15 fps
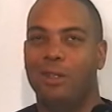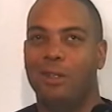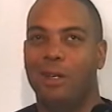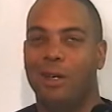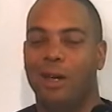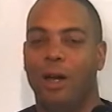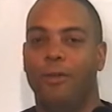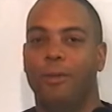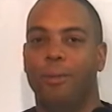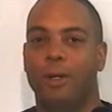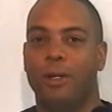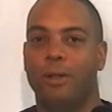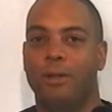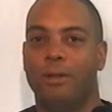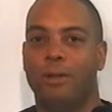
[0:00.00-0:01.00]

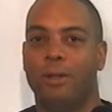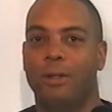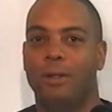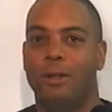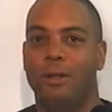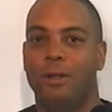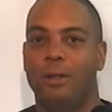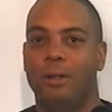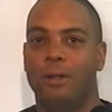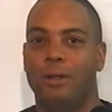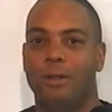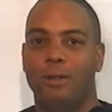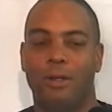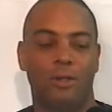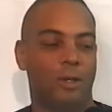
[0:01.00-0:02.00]
government
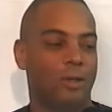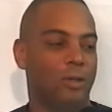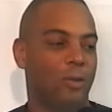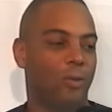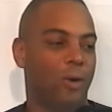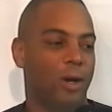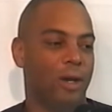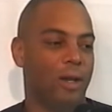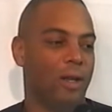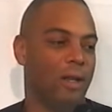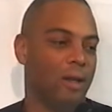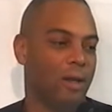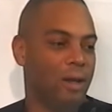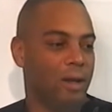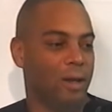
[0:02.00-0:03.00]
such as the one
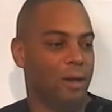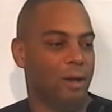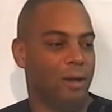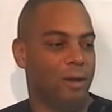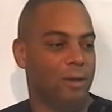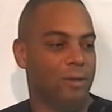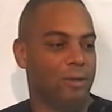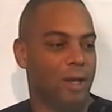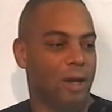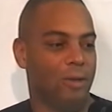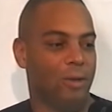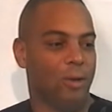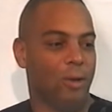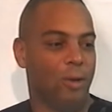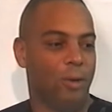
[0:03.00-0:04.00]
in
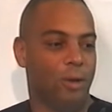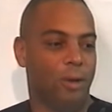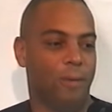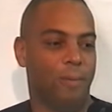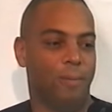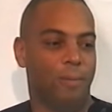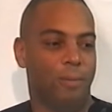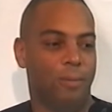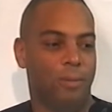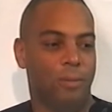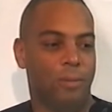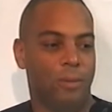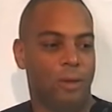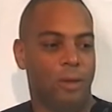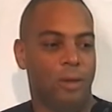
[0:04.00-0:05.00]
South Dakota,
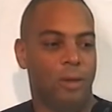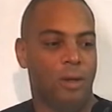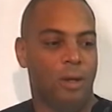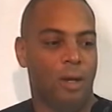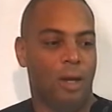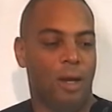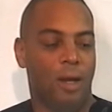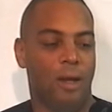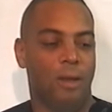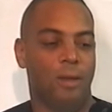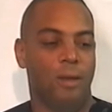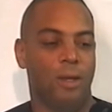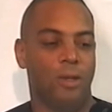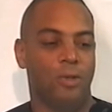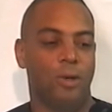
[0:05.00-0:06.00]
and
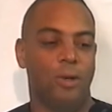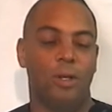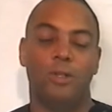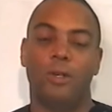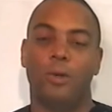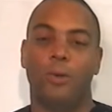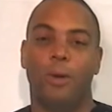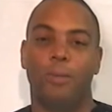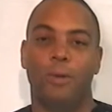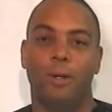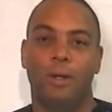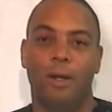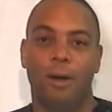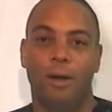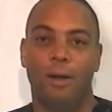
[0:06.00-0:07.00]
the Attorney General up there,
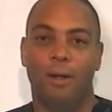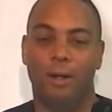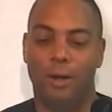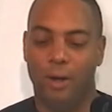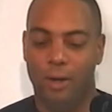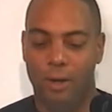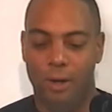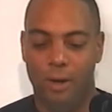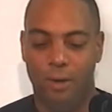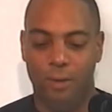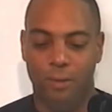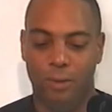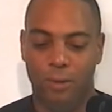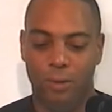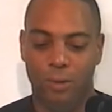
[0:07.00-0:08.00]
Larry Long,
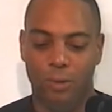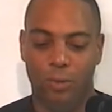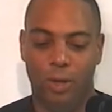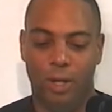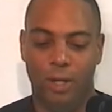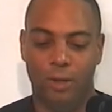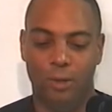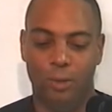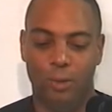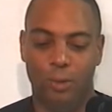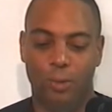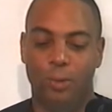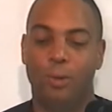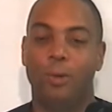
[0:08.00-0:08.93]
who's willing to